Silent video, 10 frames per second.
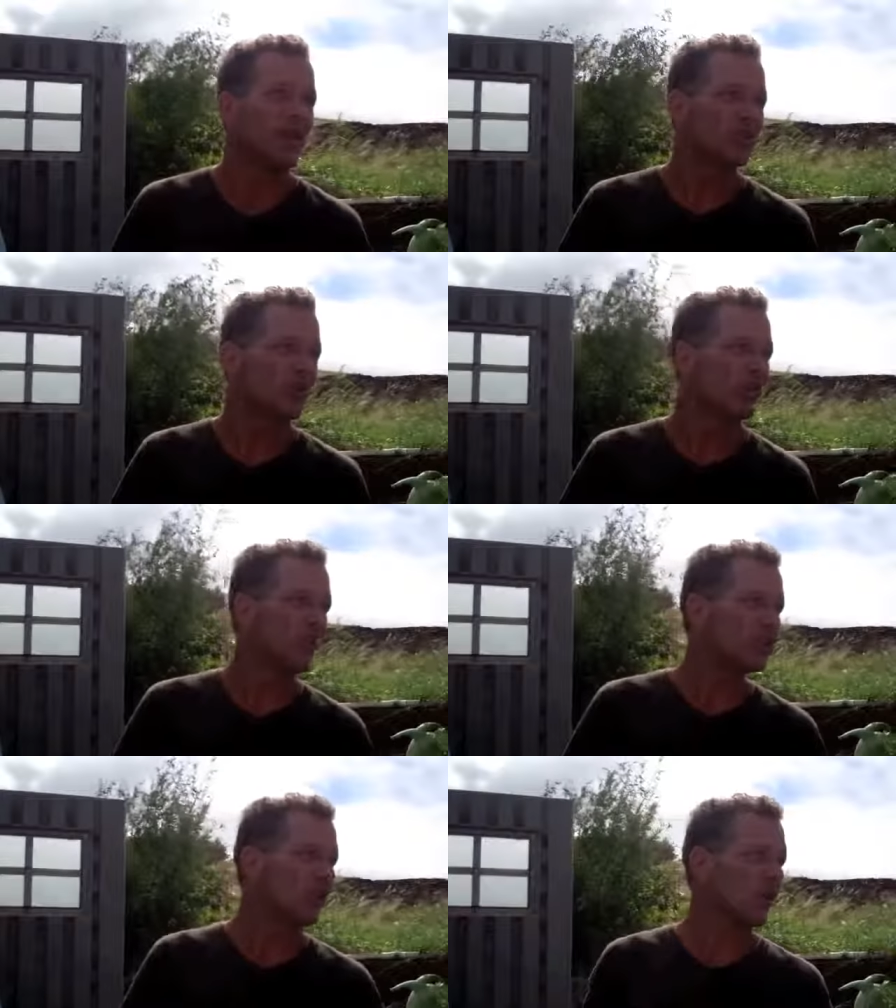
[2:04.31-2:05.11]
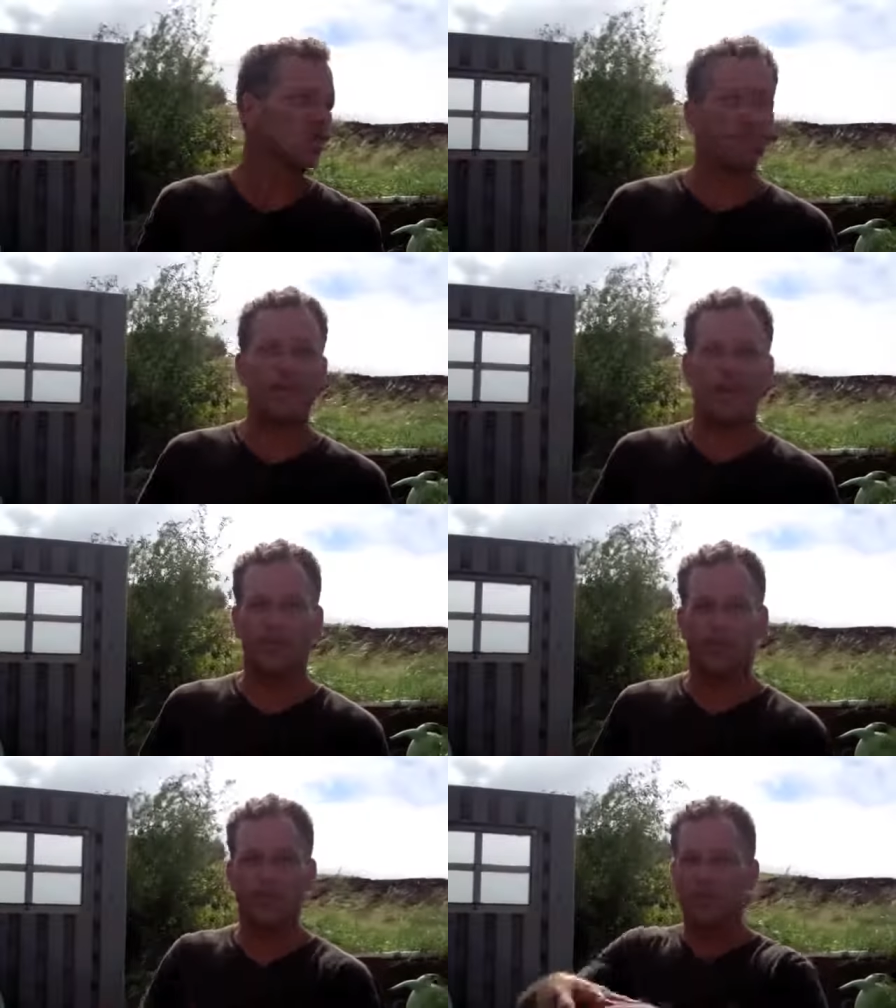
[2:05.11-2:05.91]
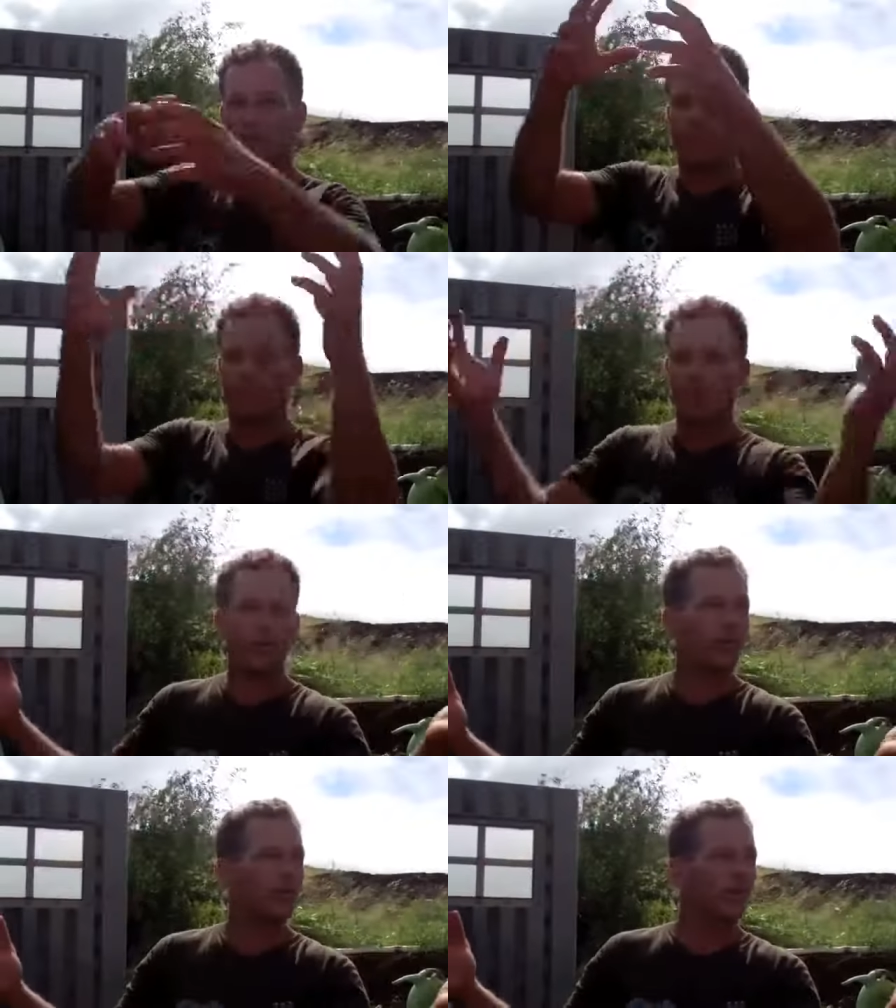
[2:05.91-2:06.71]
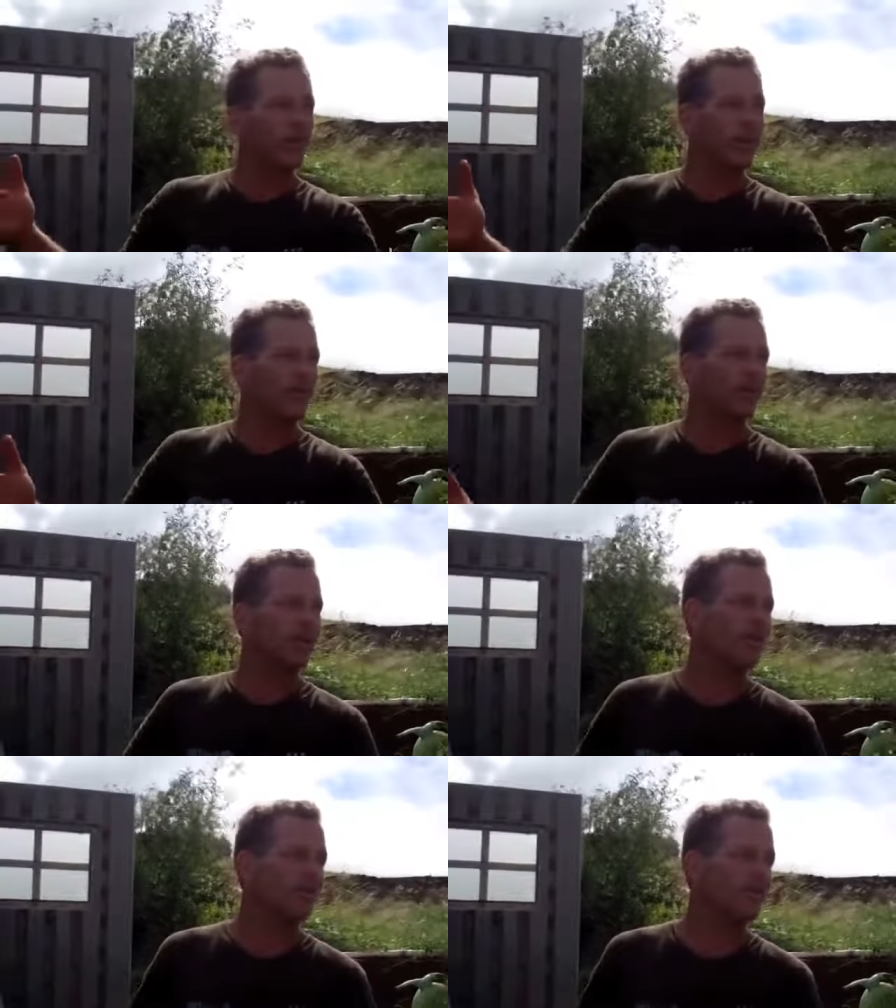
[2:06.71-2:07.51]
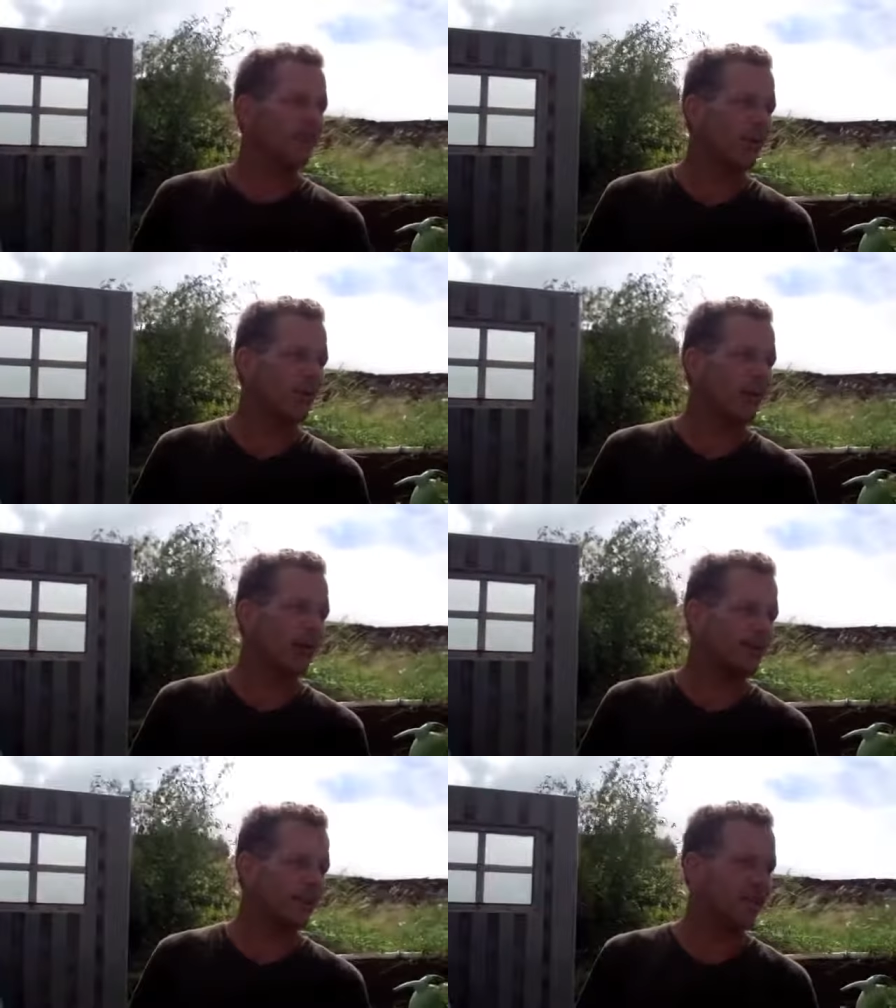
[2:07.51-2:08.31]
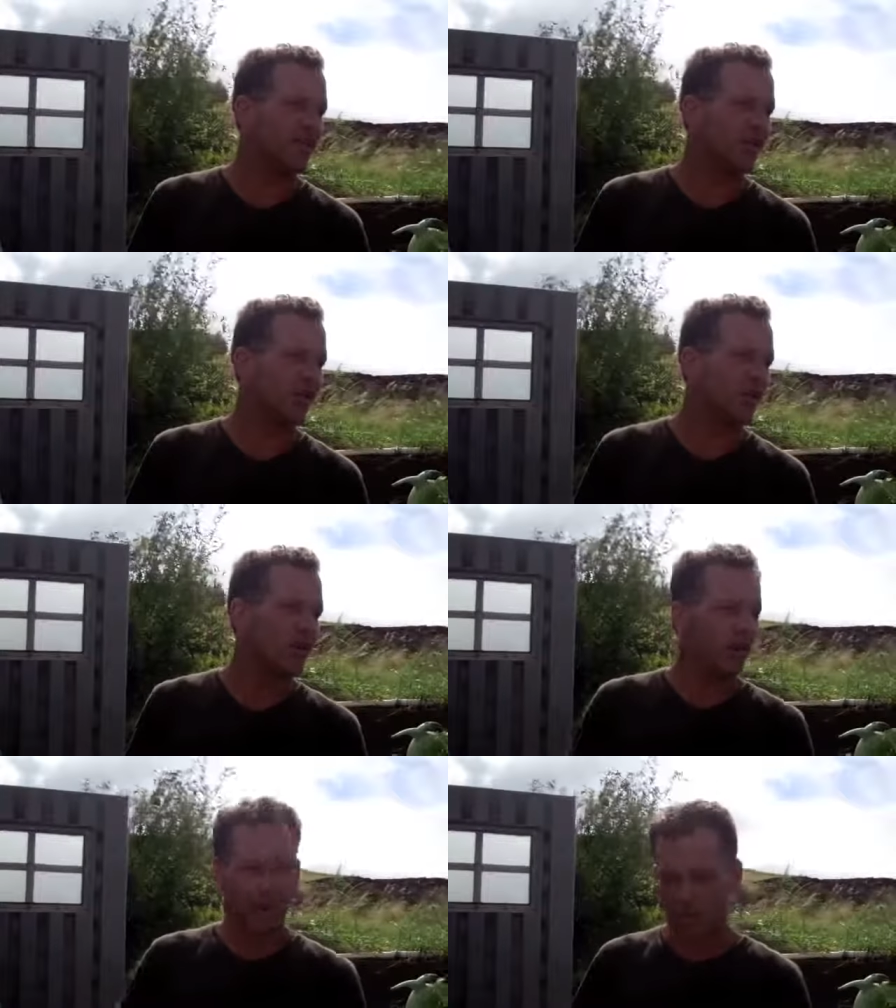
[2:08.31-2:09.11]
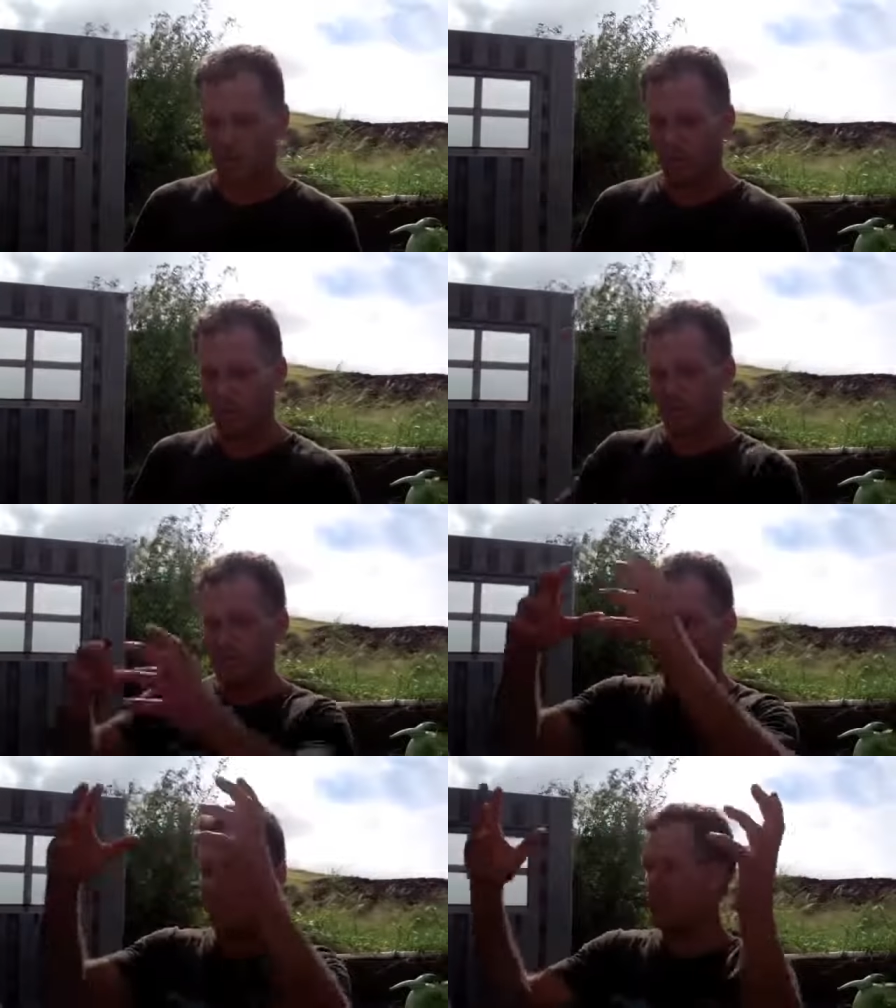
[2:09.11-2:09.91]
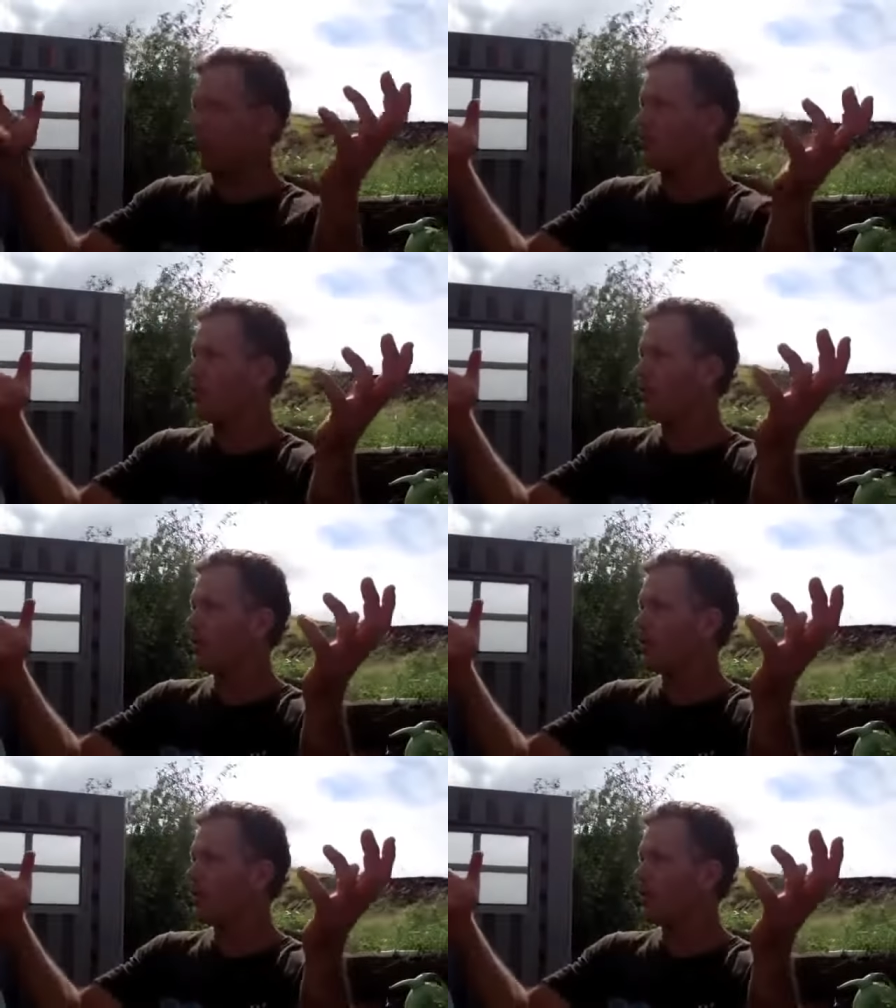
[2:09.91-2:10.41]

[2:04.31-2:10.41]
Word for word: So in nature, a tree that produces fruit never needs to be fertilized in nature because a tree produces fruit,